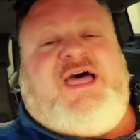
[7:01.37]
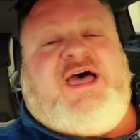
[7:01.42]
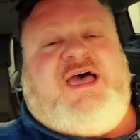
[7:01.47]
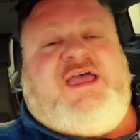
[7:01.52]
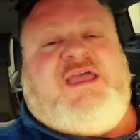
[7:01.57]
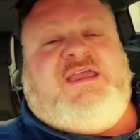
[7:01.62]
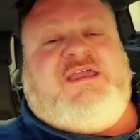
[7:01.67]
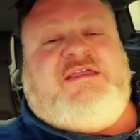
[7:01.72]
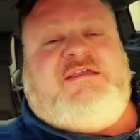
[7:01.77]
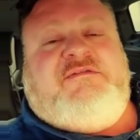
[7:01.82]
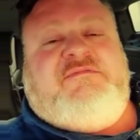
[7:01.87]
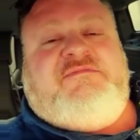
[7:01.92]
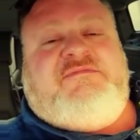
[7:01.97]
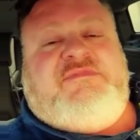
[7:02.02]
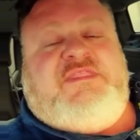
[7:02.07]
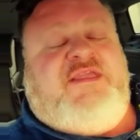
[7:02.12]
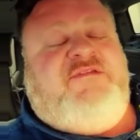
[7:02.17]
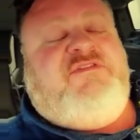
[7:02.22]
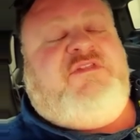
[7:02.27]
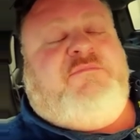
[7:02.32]
lie.
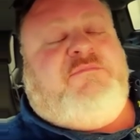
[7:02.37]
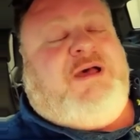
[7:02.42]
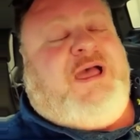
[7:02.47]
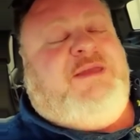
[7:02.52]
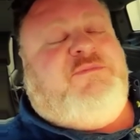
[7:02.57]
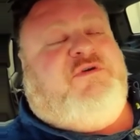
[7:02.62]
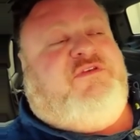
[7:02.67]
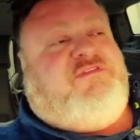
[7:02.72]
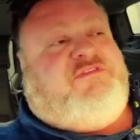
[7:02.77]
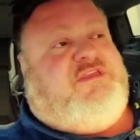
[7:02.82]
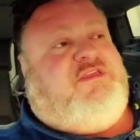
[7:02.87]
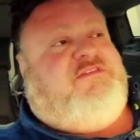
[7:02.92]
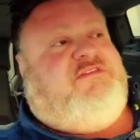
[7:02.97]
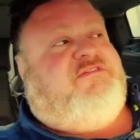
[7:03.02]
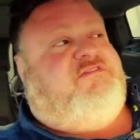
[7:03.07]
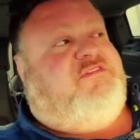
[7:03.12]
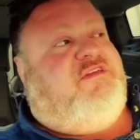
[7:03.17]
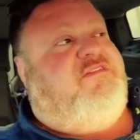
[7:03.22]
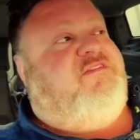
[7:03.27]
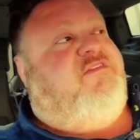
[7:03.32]
Even the Bible
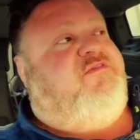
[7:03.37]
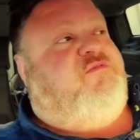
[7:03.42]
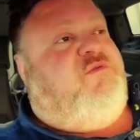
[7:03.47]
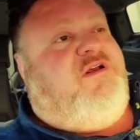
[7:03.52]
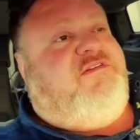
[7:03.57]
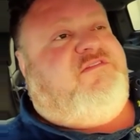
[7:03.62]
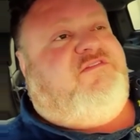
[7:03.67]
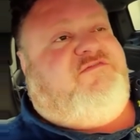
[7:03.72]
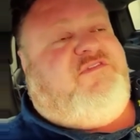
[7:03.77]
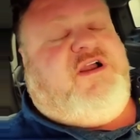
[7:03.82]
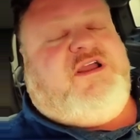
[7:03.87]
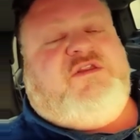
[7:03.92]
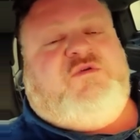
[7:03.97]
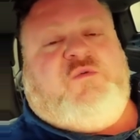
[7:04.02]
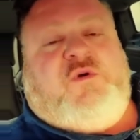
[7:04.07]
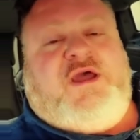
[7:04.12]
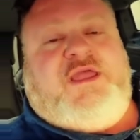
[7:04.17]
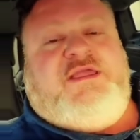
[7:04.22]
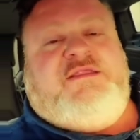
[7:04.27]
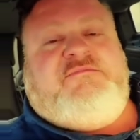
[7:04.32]
says Jesus wasn't
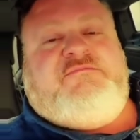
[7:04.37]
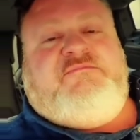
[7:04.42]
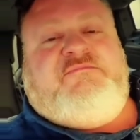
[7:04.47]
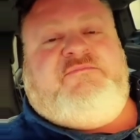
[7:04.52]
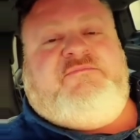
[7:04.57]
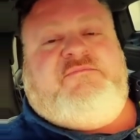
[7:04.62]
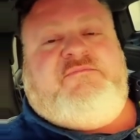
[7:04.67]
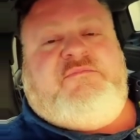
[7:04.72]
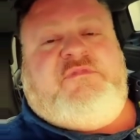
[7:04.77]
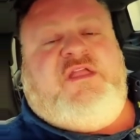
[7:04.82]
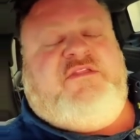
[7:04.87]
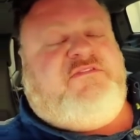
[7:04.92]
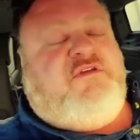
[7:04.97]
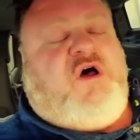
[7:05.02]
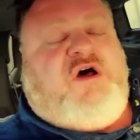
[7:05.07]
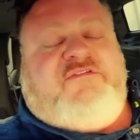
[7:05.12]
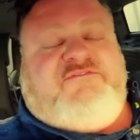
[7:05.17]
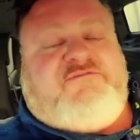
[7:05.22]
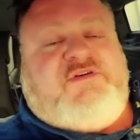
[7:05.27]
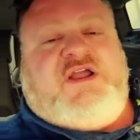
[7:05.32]
fucking white.
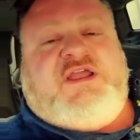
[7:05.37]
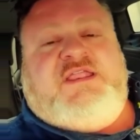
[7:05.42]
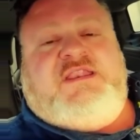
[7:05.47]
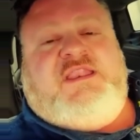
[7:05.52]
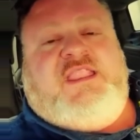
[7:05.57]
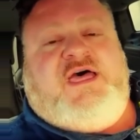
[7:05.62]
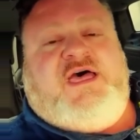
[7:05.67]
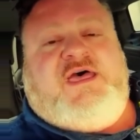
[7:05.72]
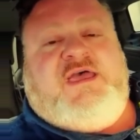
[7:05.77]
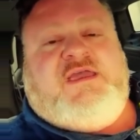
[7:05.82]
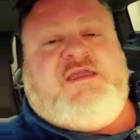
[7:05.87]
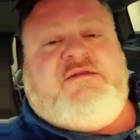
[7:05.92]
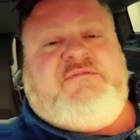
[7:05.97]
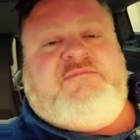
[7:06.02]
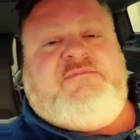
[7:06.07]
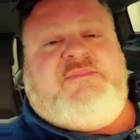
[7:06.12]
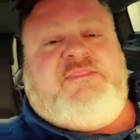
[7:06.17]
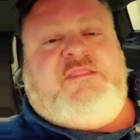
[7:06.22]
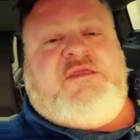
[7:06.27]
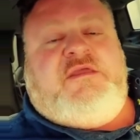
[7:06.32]
It's all a fucking
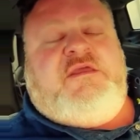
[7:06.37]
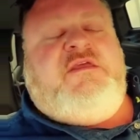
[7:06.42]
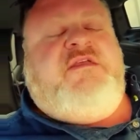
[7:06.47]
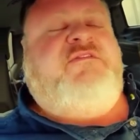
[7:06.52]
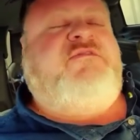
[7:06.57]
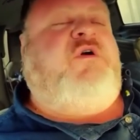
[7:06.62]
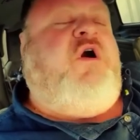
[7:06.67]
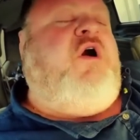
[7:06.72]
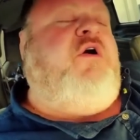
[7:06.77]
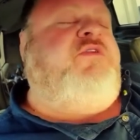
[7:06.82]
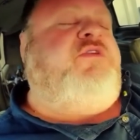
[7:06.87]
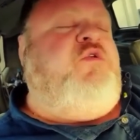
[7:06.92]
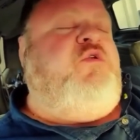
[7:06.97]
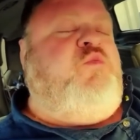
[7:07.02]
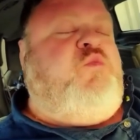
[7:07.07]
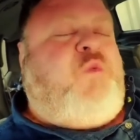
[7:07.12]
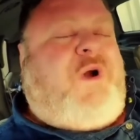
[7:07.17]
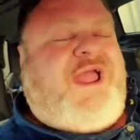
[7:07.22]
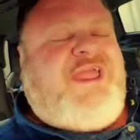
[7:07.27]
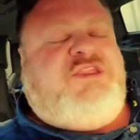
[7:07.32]
lie. So all
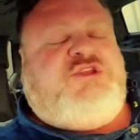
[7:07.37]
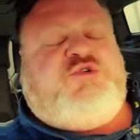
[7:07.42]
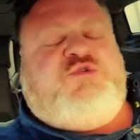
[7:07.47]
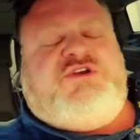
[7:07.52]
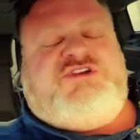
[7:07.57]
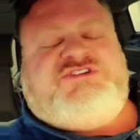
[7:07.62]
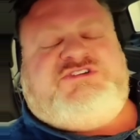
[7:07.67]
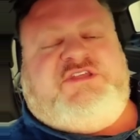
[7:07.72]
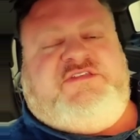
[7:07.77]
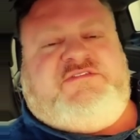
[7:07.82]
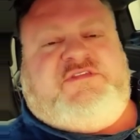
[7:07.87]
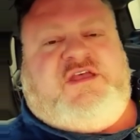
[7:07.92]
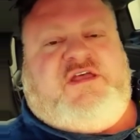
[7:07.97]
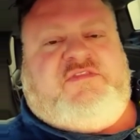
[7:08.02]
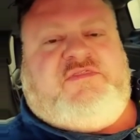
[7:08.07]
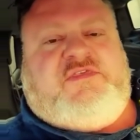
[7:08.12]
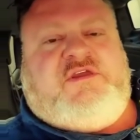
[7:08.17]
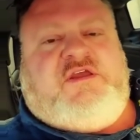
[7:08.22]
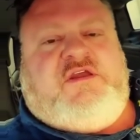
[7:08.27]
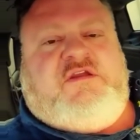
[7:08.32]
you white Christians
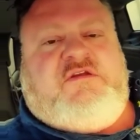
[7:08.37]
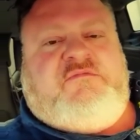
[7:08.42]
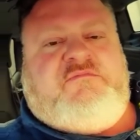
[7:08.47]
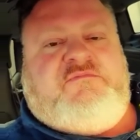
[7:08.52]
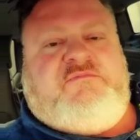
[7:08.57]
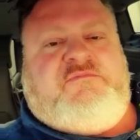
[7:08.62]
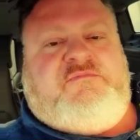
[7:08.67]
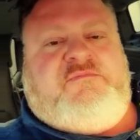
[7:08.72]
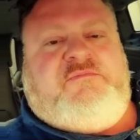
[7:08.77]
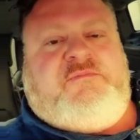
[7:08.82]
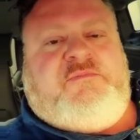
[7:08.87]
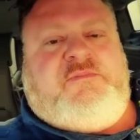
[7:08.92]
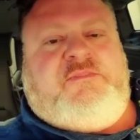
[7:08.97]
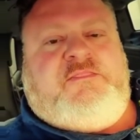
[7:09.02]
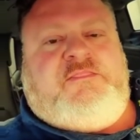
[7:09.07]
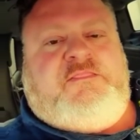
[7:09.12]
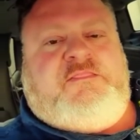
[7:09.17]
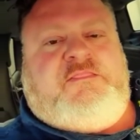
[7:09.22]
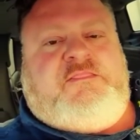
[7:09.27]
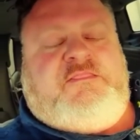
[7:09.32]
out there
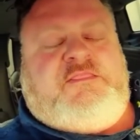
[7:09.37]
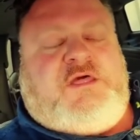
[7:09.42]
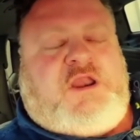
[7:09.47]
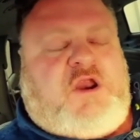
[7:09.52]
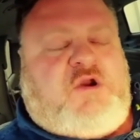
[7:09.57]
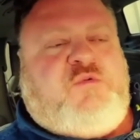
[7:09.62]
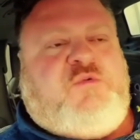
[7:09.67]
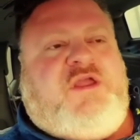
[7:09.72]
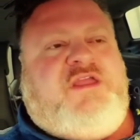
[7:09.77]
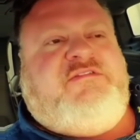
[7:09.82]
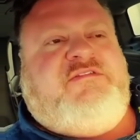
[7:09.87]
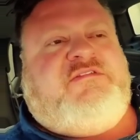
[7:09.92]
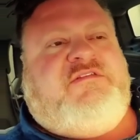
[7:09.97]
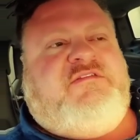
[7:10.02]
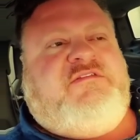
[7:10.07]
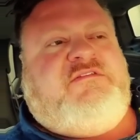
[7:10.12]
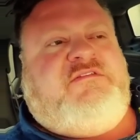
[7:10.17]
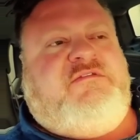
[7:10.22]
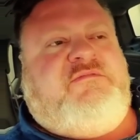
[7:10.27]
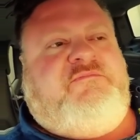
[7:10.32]
that are
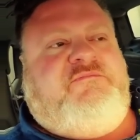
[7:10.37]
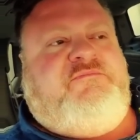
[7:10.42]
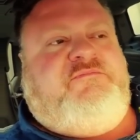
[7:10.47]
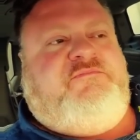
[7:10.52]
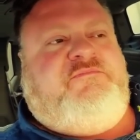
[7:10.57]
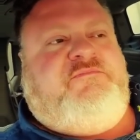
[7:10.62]
racist,